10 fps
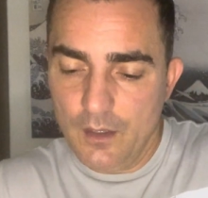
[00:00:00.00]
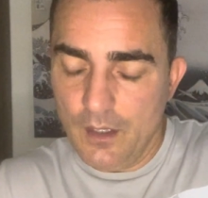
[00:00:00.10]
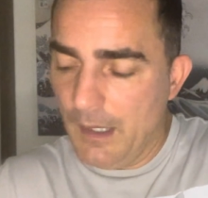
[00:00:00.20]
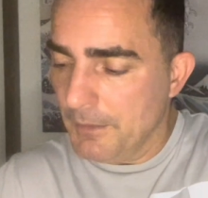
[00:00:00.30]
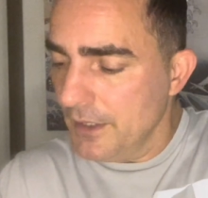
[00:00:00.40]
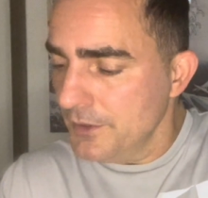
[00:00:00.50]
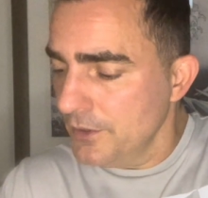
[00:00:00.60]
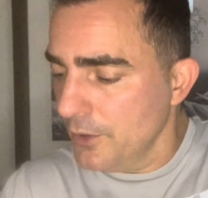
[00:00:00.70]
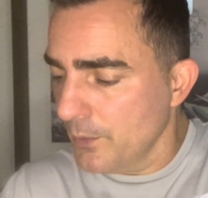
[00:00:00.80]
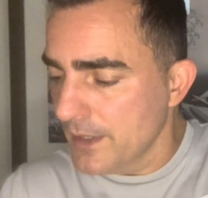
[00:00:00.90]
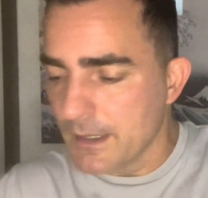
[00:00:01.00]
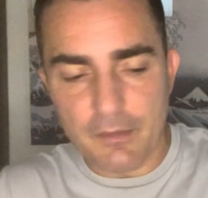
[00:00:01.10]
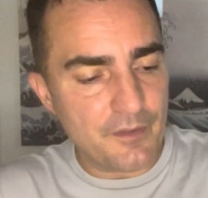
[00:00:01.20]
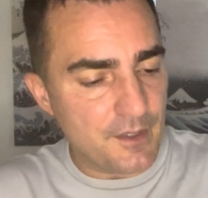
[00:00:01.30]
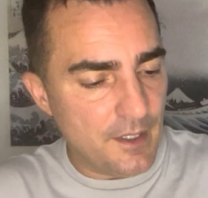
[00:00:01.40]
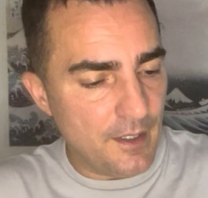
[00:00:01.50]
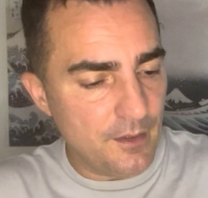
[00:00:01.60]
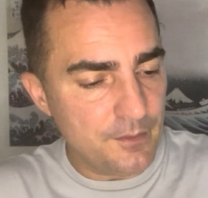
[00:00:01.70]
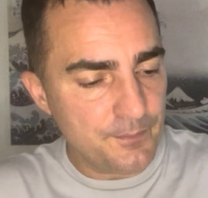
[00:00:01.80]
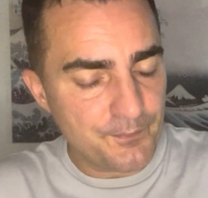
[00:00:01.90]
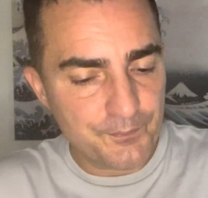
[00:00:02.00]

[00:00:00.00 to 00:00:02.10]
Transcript: I'm going to do your Wisdom of the Tao.